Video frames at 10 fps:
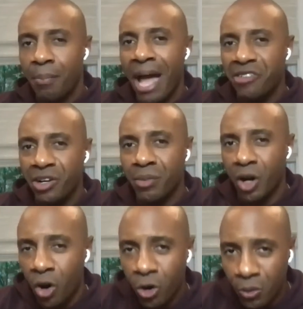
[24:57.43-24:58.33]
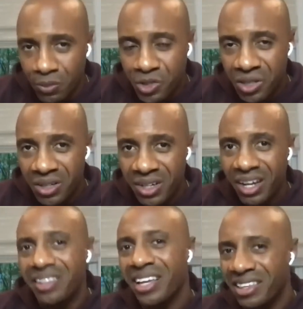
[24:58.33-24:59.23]
Patrick Mahomes
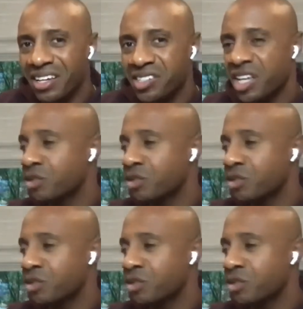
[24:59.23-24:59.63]
did this.